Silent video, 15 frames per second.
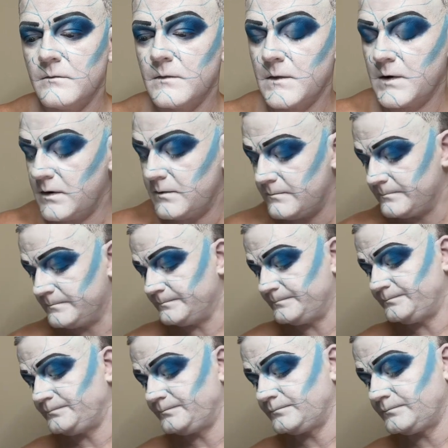Okay.
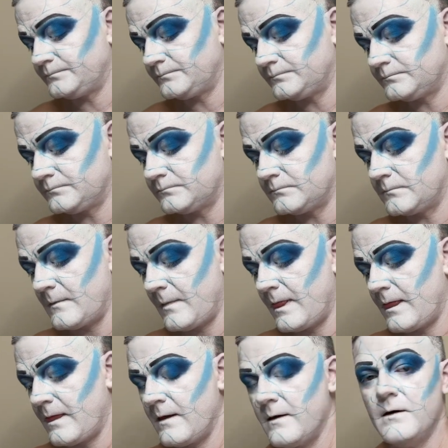
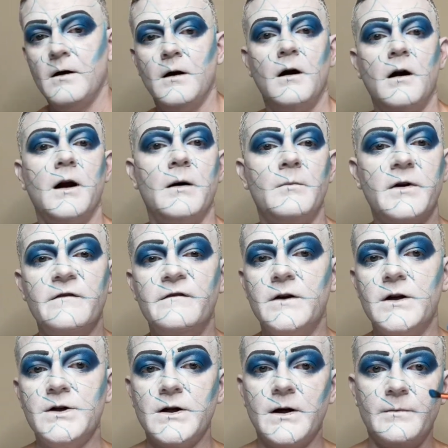All right, I'm going to
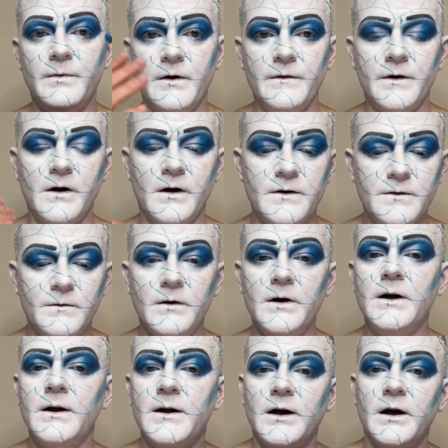finish up all the
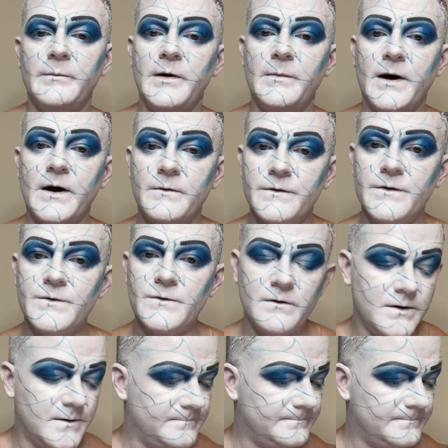contouring and I'll be back with you shortly.